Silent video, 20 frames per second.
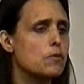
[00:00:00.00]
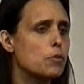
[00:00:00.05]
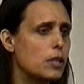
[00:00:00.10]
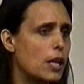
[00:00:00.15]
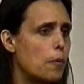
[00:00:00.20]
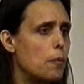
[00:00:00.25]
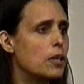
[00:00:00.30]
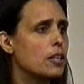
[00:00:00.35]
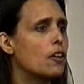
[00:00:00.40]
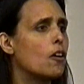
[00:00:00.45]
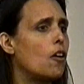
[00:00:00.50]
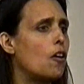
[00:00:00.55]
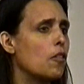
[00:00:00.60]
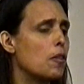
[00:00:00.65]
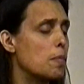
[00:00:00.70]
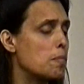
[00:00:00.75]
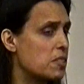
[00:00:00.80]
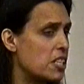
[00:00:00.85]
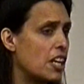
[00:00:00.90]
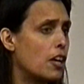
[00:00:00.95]
That's what I
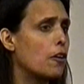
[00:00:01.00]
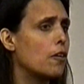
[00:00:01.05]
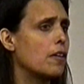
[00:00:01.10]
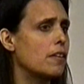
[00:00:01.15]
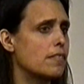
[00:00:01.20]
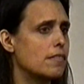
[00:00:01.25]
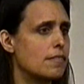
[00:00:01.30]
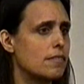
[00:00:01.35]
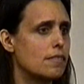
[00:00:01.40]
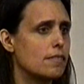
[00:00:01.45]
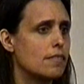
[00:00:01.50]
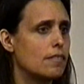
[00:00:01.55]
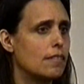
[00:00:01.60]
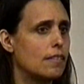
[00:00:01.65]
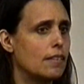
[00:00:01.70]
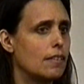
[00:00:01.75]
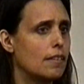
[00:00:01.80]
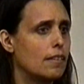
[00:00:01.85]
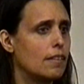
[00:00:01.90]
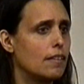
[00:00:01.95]
would call them,
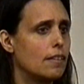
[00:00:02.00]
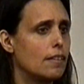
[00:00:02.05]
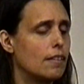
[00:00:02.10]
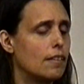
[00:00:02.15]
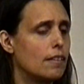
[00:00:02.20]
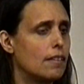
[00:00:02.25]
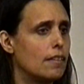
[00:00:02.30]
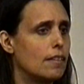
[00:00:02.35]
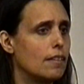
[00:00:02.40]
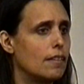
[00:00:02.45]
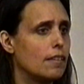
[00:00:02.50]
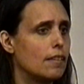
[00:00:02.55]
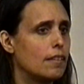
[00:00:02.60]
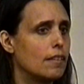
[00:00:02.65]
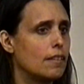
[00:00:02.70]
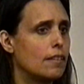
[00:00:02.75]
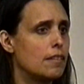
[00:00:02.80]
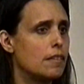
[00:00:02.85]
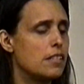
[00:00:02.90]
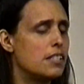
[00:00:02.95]
terrorists.
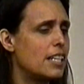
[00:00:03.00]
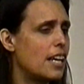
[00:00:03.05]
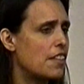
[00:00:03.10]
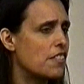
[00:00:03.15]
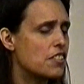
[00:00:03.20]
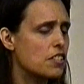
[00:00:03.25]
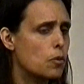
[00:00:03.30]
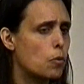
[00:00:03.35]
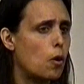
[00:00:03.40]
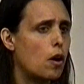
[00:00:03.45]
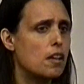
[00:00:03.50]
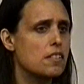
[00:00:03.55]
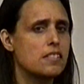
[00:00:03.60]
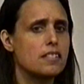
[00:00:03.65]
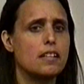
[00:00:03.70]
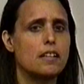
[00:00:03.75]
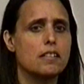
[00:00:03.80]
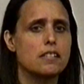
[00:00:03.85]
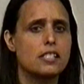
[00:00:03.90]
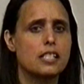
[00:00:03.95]
The death
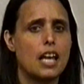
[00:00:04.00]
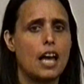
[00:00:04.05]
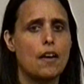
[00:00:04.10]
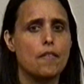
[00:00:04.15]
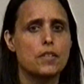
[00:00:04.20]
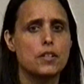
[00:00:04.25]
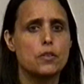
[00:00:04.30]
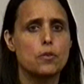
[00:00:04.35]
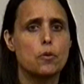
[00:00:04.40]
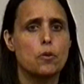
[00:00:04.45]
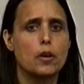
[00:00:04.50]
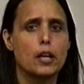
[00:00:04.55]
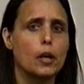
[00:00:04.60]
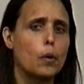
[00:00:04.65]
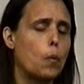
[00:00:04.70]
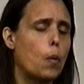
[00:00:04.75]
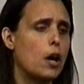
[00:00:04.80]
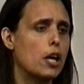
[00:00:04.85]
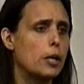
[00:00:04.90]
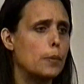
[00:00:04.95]
squads in El
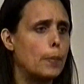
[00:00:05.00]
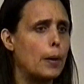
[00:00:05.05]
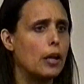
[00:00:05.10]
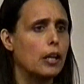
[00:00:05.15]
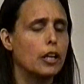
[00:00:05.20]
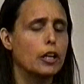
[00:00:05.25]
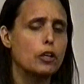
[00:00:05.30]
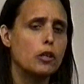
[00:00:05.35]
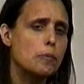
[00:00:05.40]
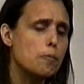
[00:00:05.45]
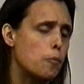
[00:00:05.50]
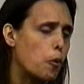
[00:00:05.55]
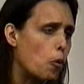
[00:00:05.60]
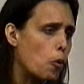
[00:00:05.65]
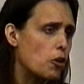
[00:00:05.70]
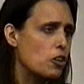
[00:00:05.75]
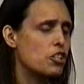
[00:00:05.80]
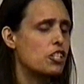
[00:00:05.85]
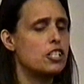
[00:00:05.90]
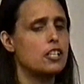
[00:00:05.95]
Salvador and Guatemala, a
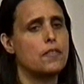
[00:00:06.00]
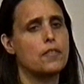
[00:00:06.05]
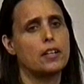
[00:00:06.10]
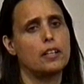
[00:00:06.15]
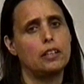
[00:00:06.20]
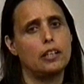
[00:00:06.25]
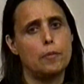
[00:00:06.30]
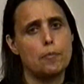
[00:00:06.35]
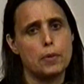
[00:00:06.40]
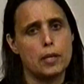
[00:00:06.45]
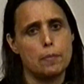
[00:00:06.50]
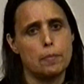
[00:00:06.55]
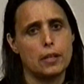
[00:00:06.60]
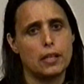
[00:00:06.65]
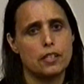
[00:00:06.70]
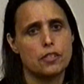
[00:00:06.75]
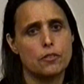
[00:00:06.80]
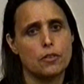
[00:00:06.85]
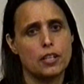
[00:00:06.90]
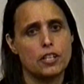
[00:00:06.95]
good portion of the
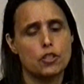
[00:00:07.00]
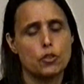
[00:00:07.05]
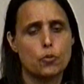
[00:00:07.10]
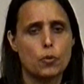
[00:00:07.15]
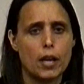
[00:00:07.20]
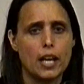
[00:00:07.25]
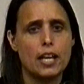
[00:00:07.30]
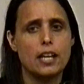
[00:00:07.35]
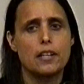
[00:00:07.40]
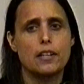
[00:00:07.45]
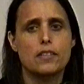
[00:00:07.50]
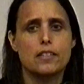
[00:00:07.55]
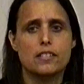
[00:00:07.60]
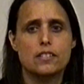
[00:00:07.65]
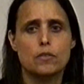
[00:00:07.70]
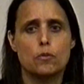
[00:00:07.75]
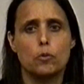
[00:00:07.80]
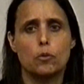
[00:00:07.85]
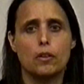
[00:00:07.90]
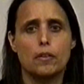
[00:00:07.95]
Colombian military,
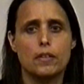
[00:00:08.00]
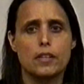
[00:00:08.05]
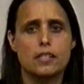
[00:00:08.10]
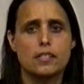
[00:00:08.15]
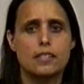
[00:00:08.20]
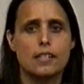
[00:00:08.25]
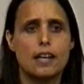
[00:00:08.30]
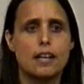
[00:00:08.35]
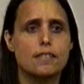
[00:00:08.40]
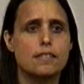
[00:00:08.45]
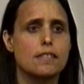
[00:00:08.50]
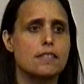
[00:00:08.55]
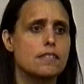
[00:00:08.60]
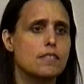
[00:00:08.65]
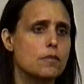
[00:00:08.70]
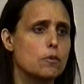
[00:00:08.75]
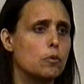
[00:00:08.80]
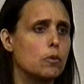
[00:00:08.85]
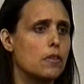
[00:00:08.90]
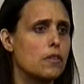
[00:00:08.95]
trained at the School of the
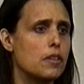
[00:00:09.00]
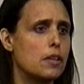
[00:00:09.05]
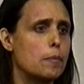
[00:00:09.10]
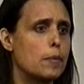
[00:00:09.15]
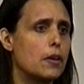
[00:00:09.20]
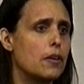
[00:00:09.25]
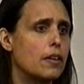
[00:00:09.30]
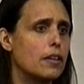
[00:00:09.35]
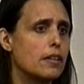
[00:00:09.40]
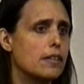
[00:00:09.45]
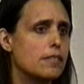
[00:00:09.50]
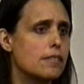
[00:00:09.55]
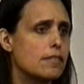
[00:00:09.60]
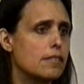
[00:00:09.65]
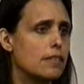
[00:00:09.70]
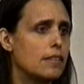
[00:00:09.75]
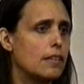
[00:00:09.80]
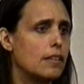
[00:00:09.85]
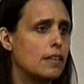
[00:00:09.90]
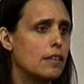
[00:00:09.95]
Assassins, School of the
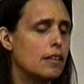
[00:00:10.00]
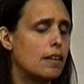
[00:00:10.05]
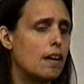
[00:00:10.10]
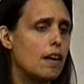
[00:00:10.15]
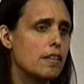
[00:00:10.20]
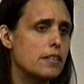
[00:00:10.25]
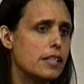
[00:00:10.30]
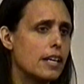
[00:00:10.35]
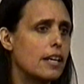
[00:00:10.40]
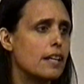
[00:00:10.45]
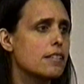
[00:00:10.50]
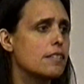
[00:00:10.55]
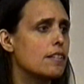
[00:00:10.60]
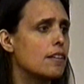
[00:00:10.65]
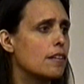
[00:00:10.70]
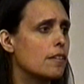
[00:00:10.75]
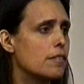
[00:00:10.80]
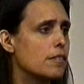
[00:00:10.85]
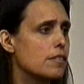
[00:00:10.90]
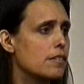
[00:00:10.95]
Americas. Our
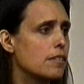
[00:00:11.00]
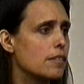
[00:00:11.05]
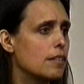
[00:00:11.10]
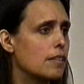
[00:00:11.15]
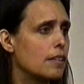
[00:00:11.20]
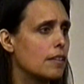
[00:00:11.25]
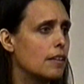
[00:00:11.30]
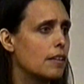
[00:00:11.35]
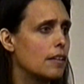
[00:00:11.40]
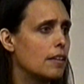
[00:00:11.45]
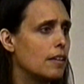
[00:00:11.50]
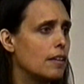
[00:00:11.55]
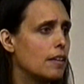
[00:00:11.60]
tax dollars.